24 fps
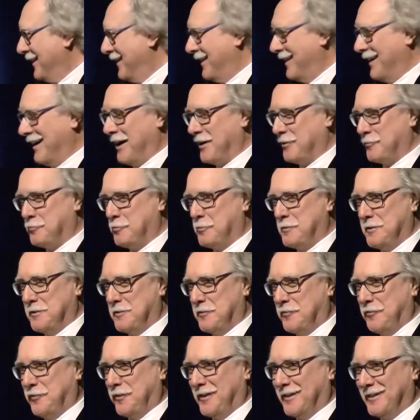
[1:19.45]
he asked me
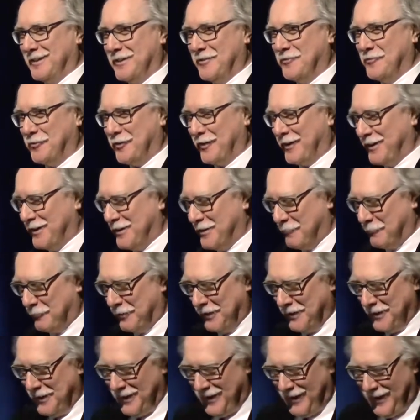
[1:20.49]
to fill in for him,
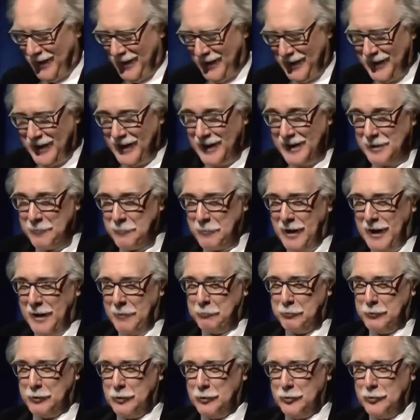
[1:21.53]
and I'm
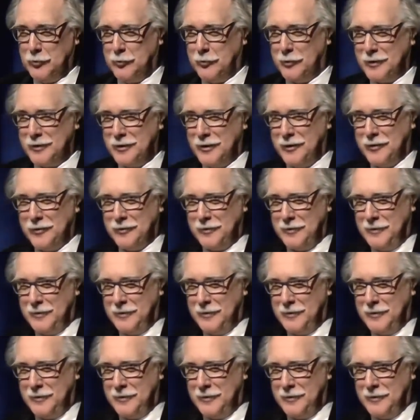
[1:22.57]
happy to do it.